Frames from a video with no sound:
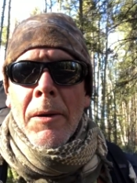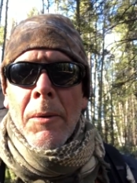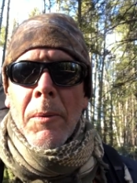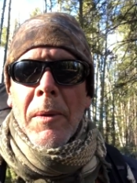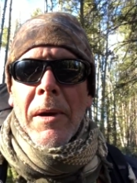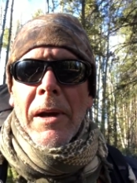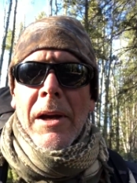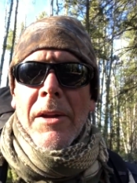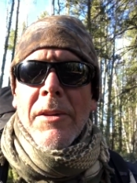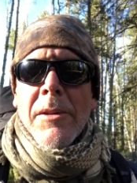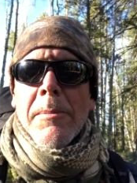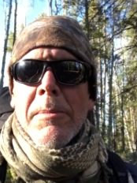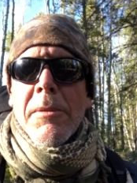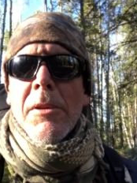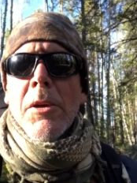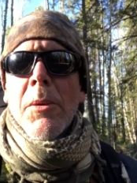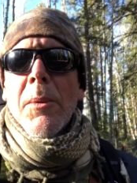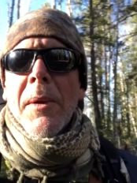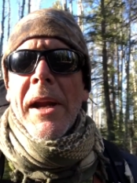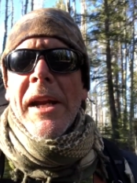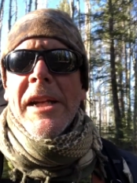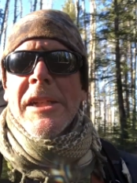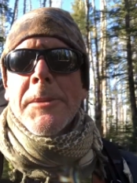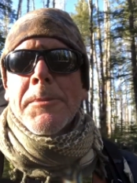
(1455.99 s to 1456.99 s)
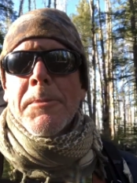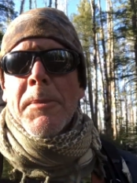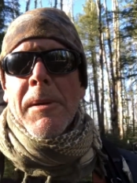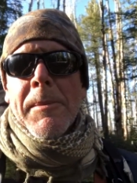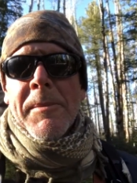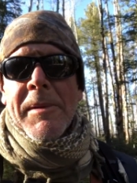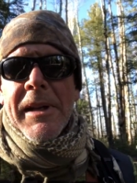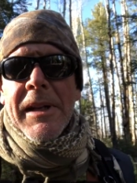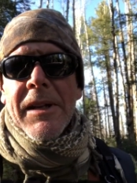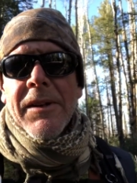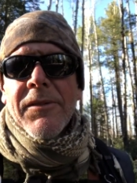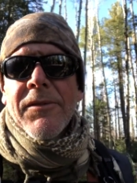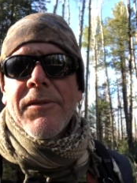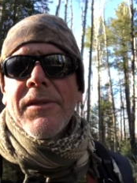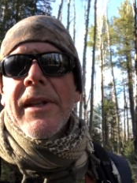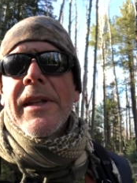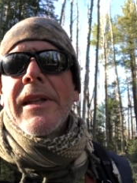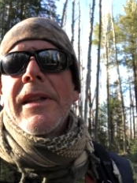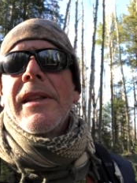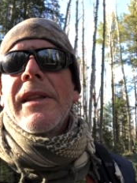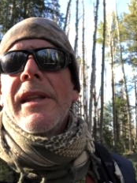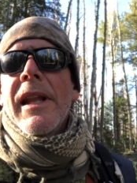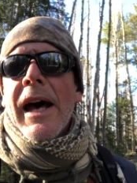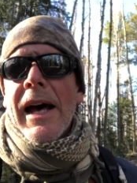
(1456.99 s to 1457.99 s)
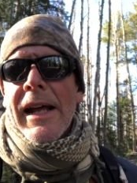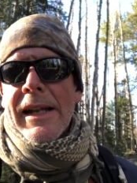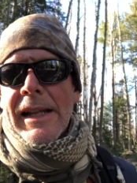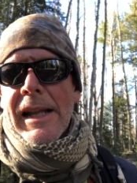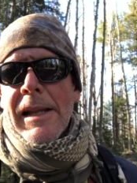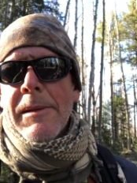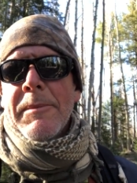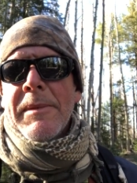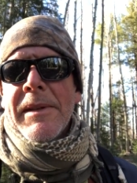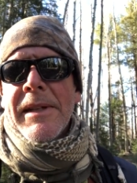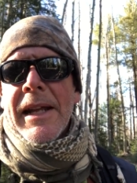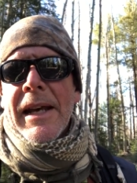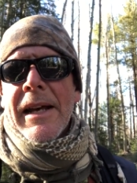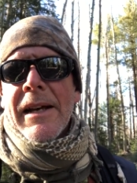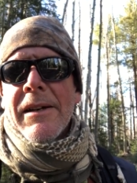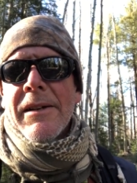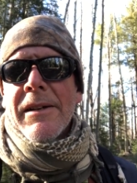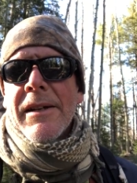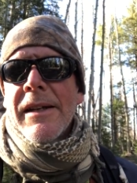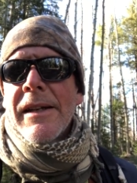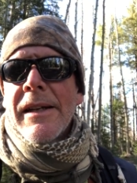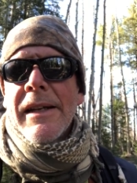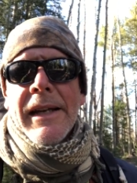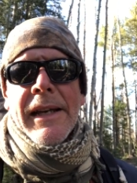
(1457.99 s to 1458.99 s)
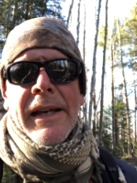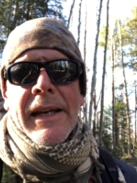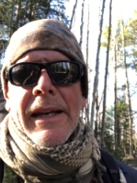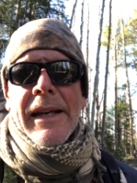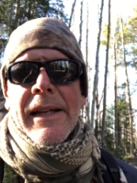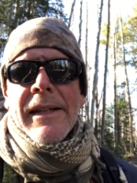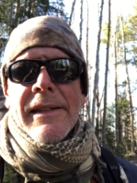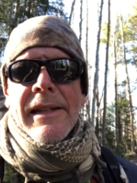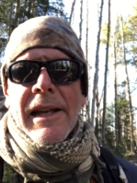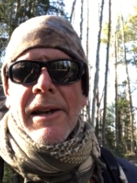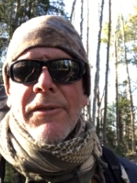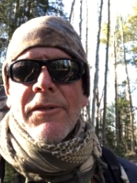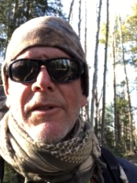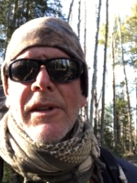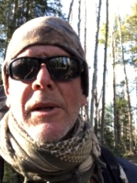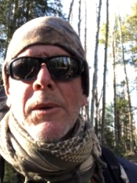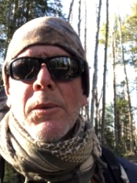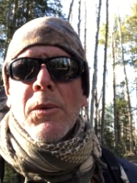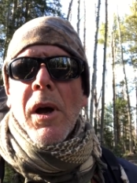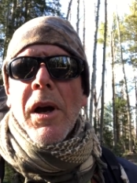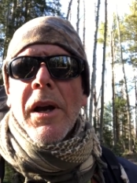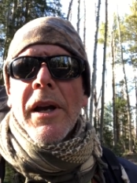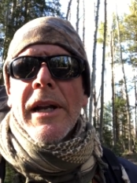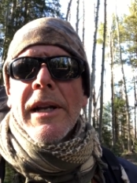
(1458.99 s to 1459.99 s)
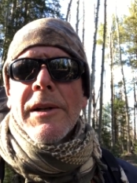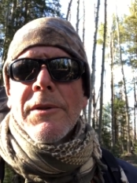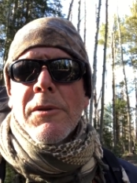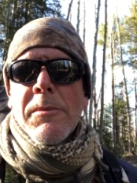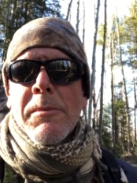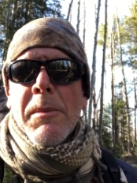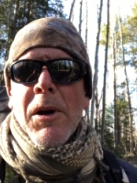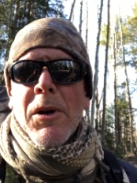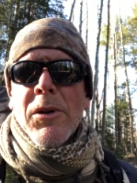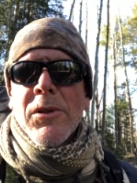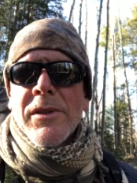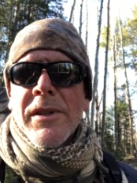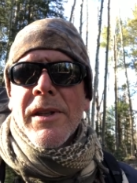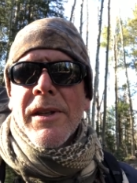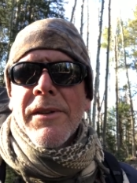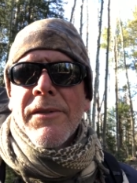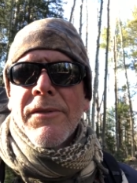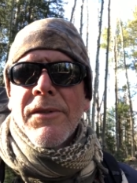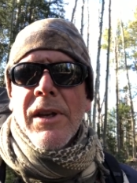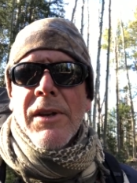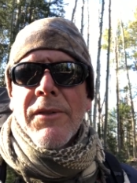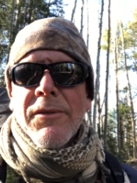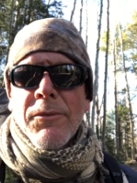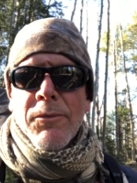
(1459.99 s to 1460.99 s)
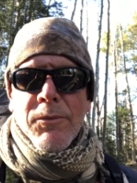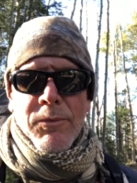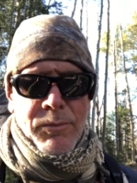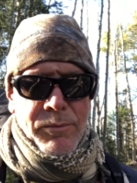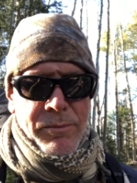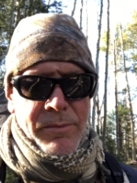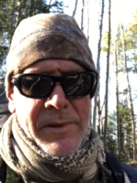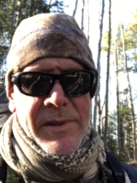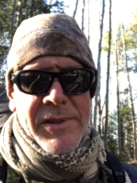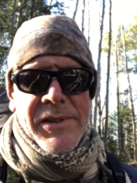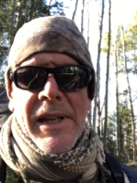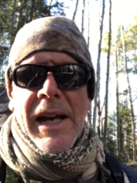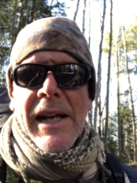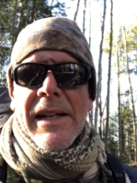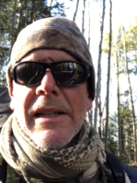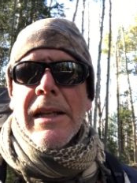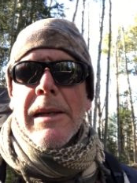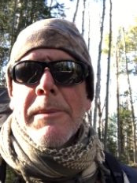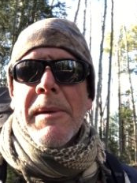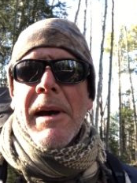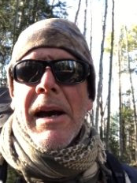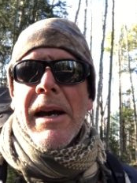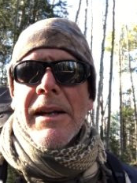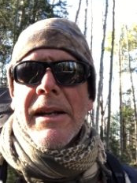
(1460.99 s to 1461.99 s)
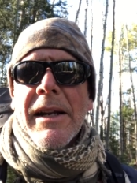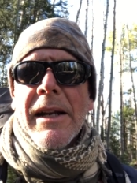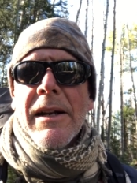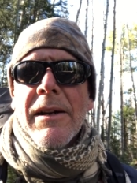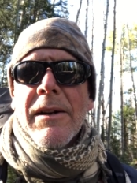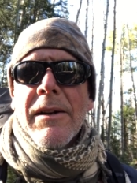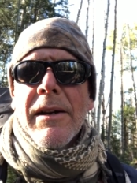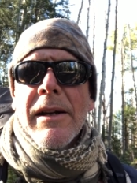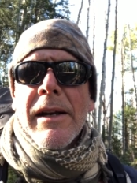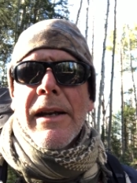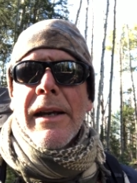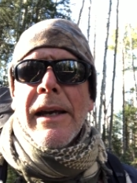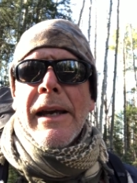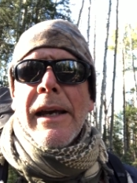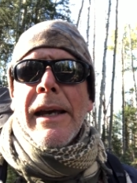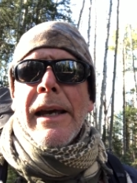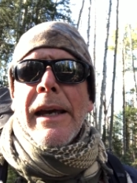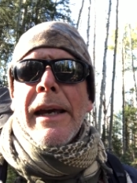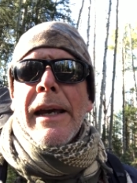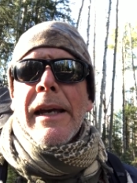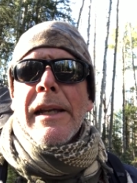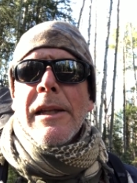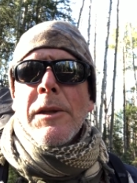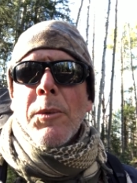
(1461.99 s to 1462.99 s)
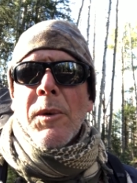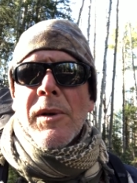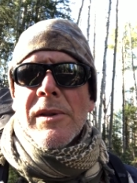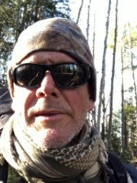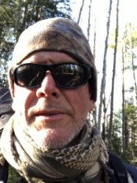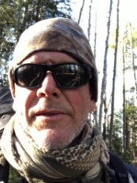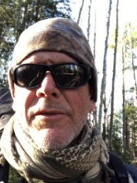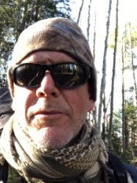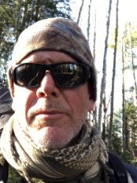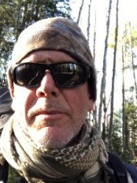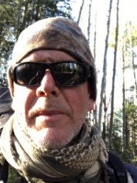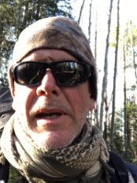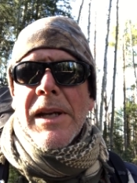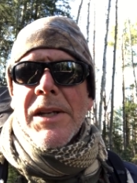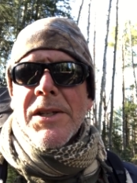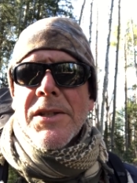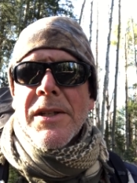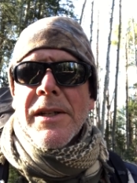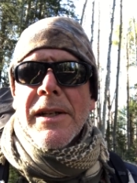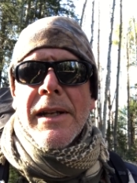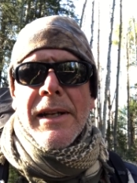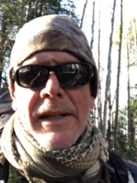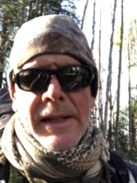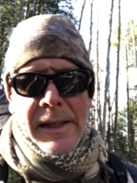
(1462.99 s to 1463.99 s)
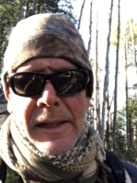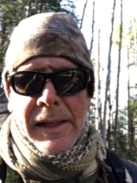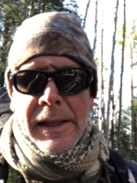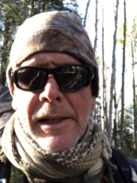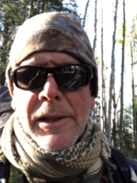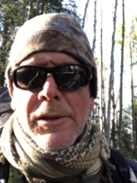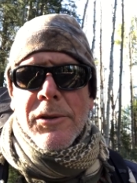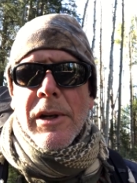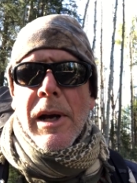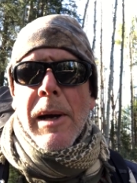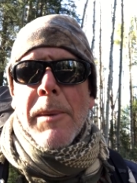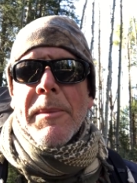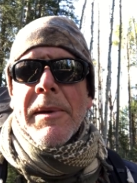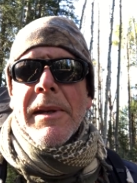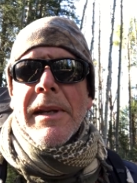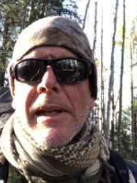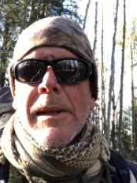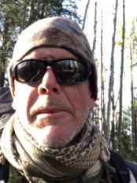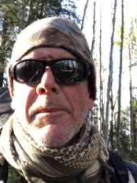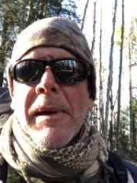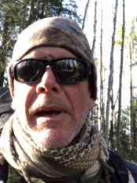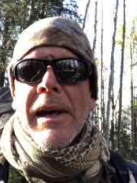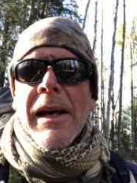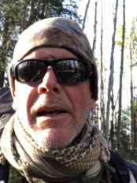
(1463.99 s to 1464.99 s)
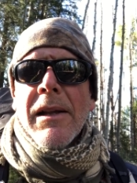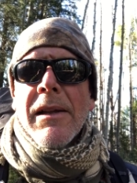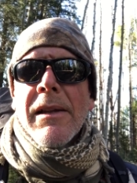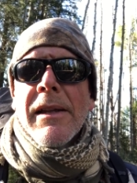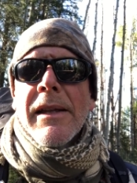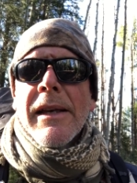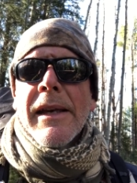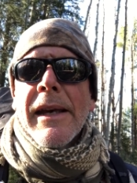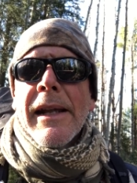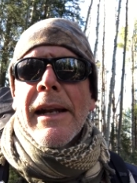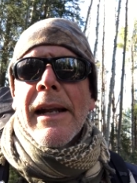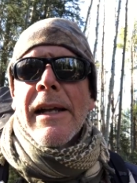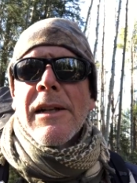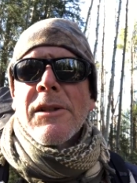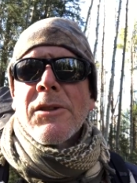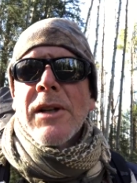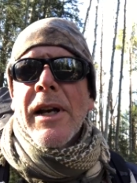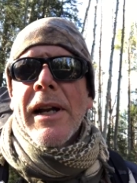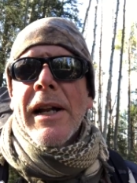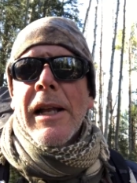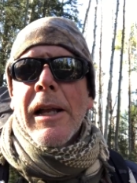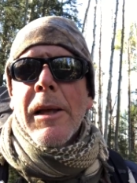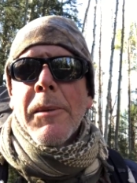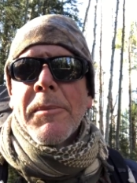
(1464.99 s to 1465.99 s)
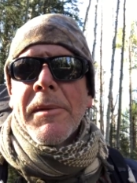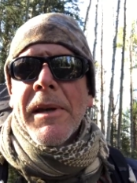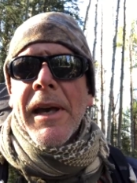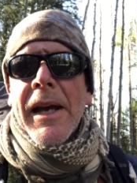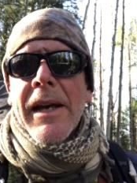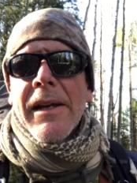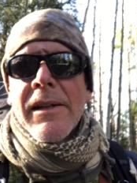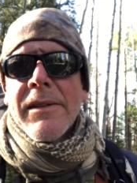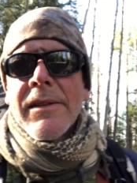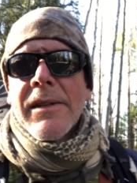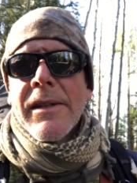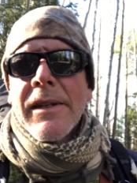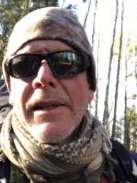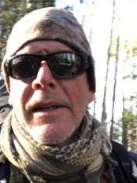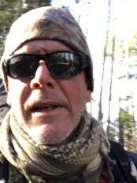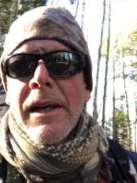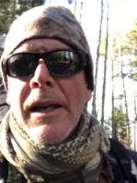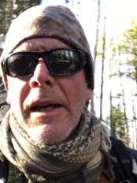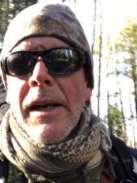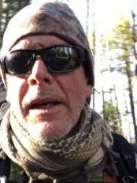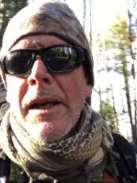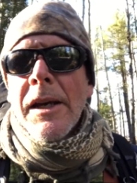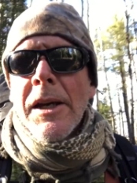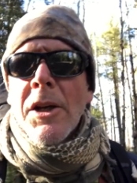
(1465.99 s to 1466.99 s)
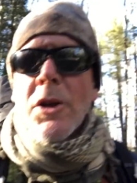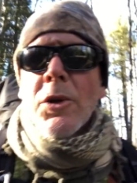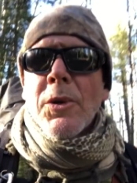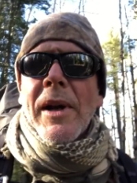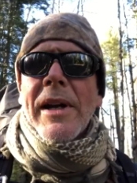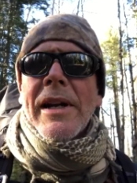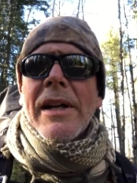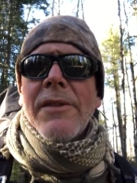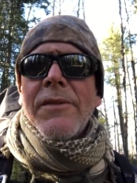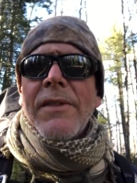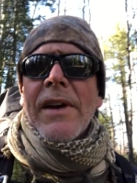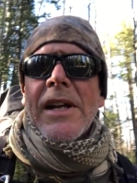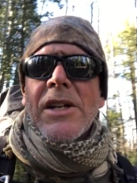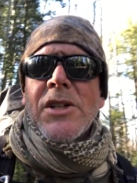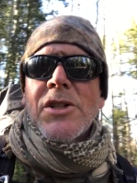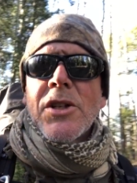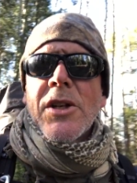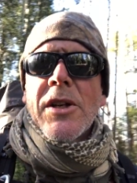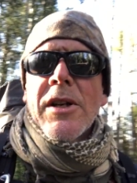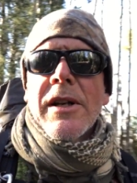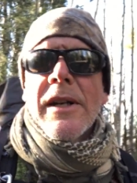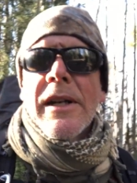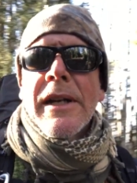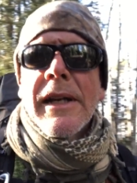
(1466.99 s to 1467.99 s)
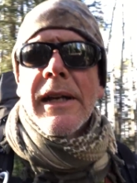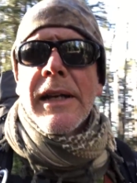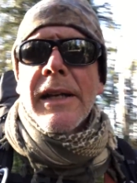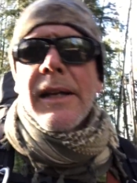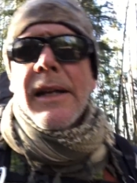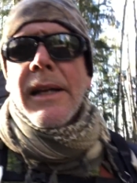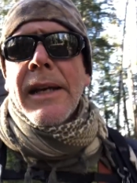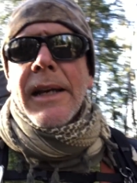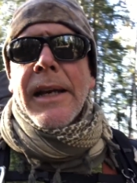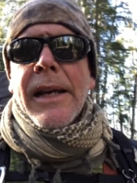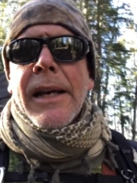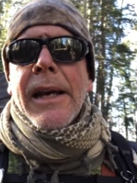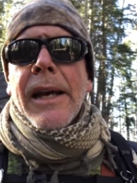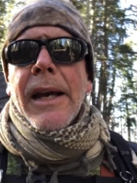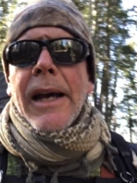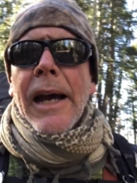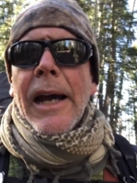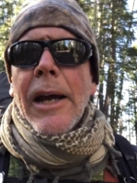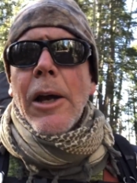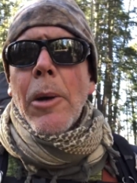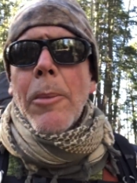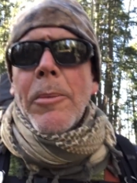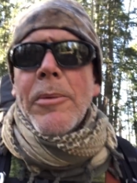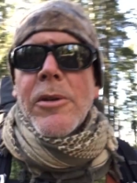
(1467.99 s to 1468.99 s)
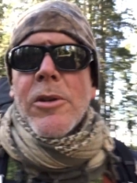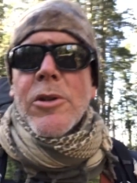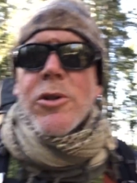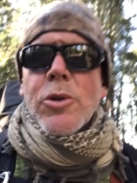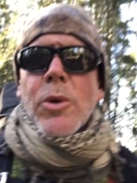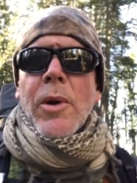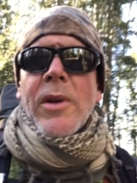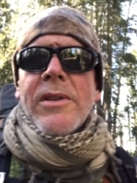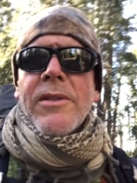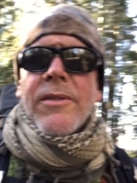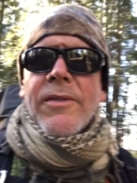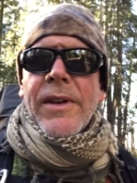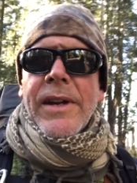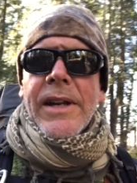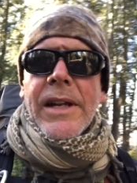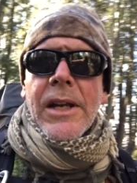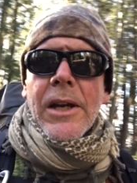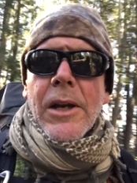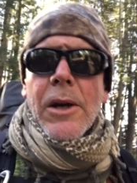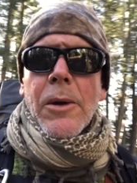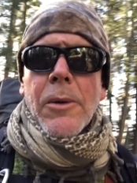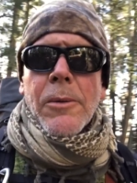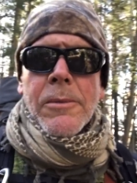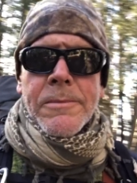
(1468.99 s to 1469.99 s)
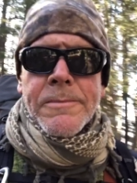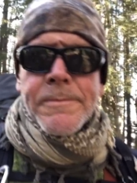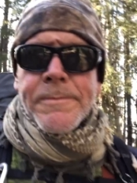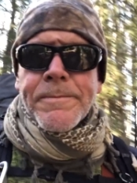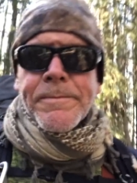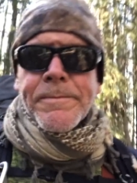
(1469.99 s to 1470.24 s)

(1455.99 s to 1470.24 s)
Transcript: Well, the Blue Range Primitive did not let me down. Definitely rugged and remote. If you decide to come out here and you want some information, drop me an email and I'll try to help you out. Great adventure. I hope you enjoyed the video.